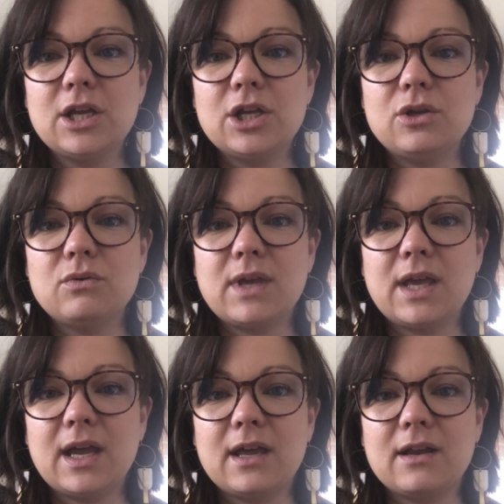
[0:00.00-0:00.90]
you
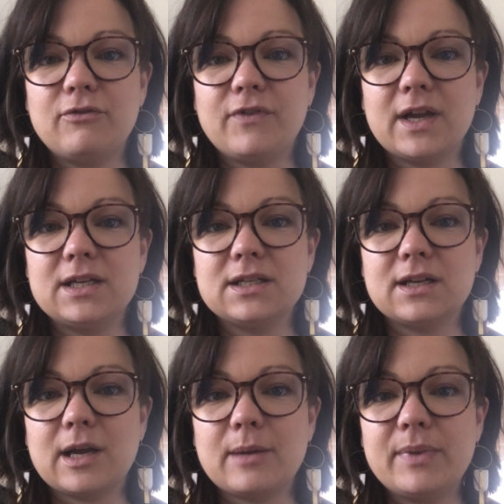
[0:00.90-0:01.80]
can find it
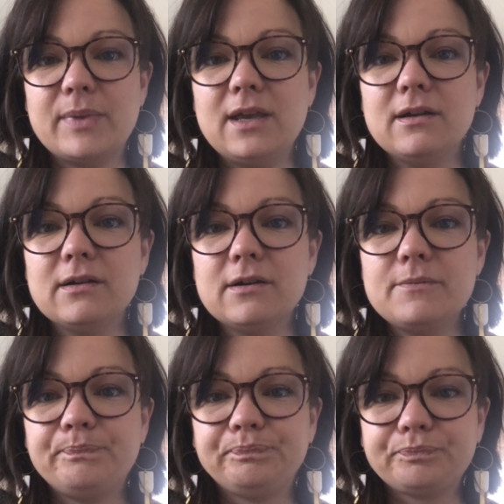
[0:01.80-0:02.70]
up here.
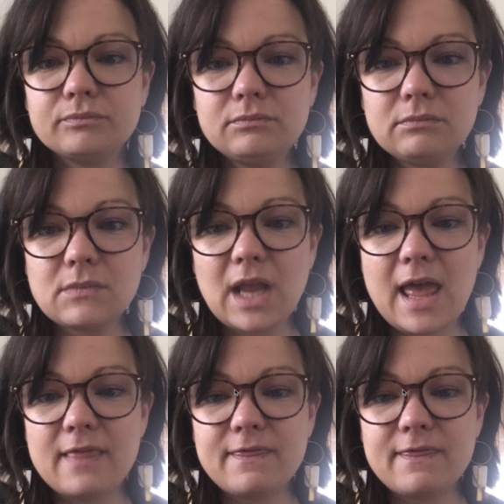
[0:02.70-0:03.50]
And